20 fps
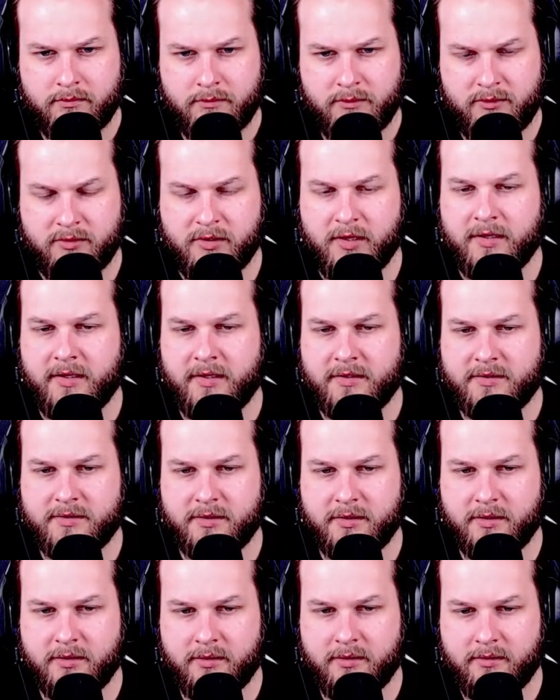Do I need
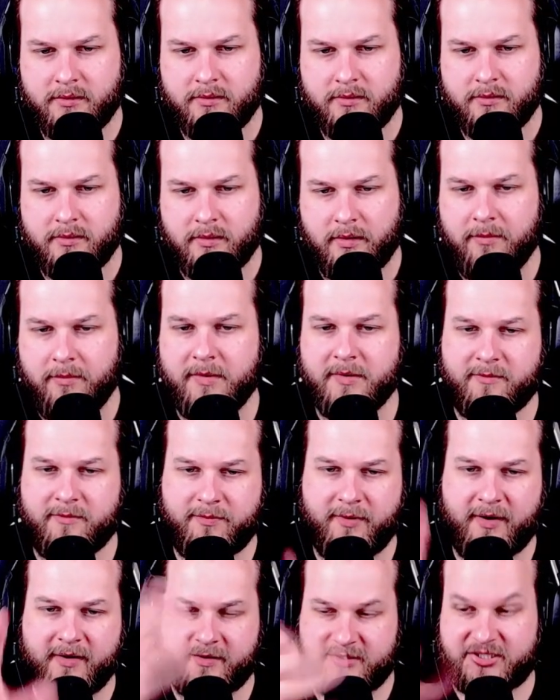to... I'd be
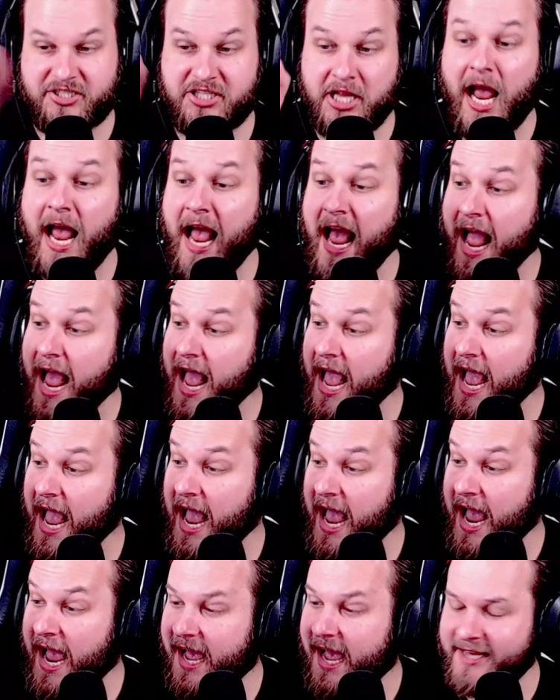afraid to...
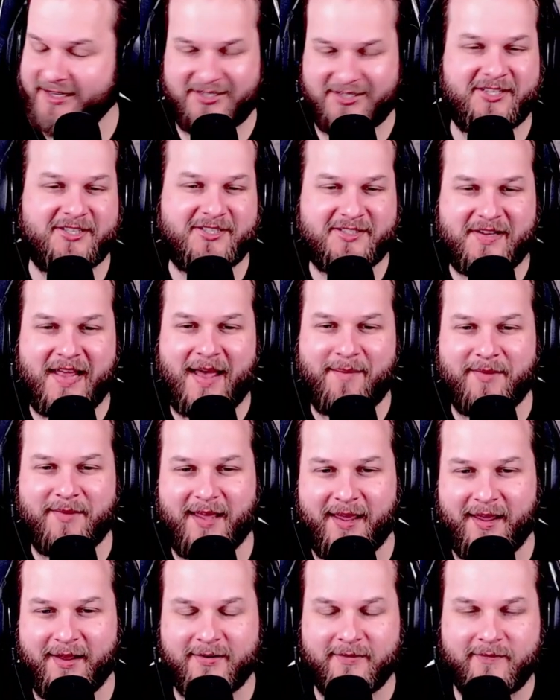Ah! I just get stabbed in the
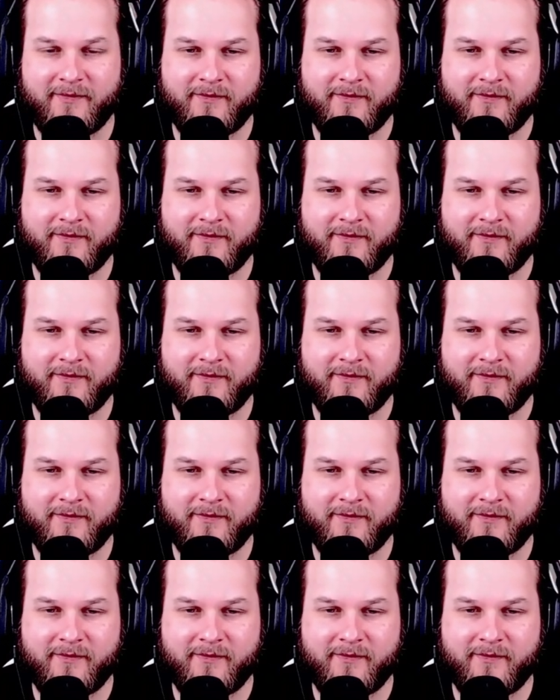hand.